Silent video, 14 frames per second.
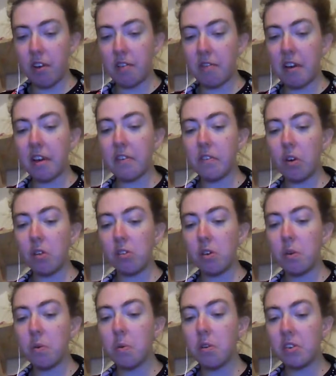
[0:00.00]
Grand Theft
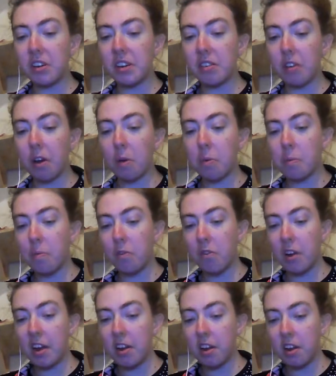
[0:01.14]
Auto cheats homes
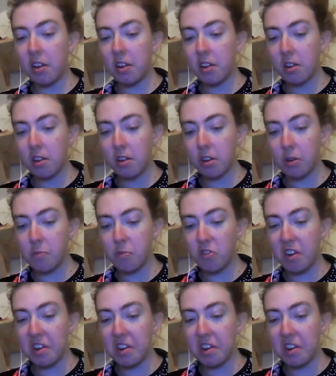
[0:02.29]
raided. No